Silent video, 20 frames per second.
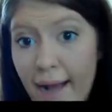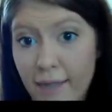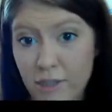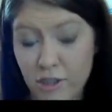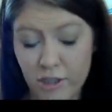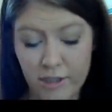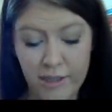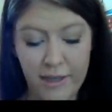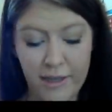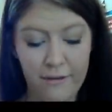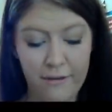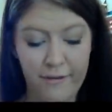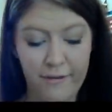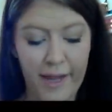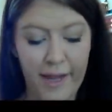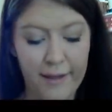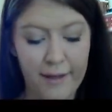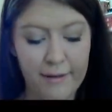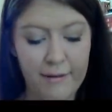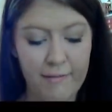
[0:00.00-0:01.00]
actually a
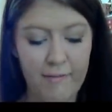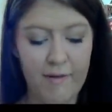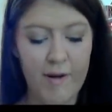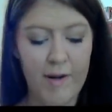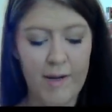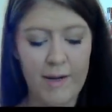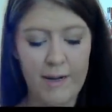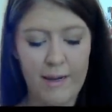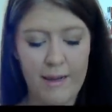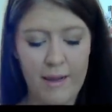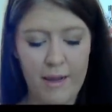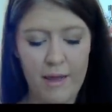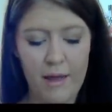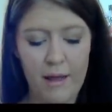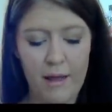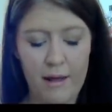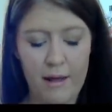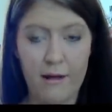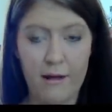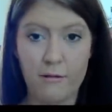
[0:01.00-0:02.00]
fan
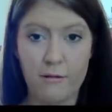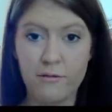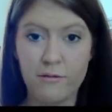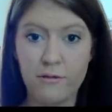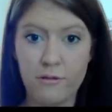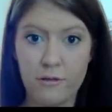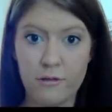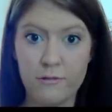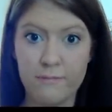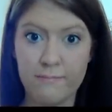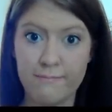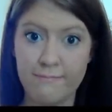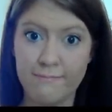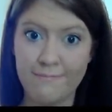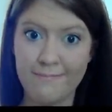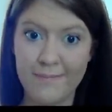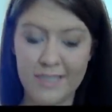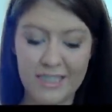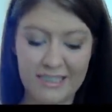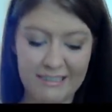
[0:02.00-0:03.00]
of,
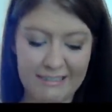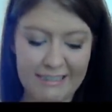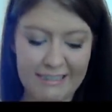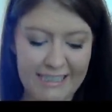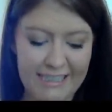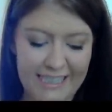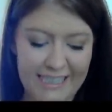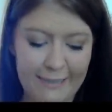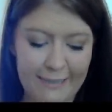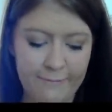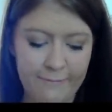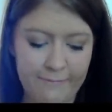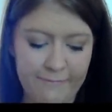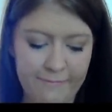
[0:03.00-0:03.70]
hold on a second,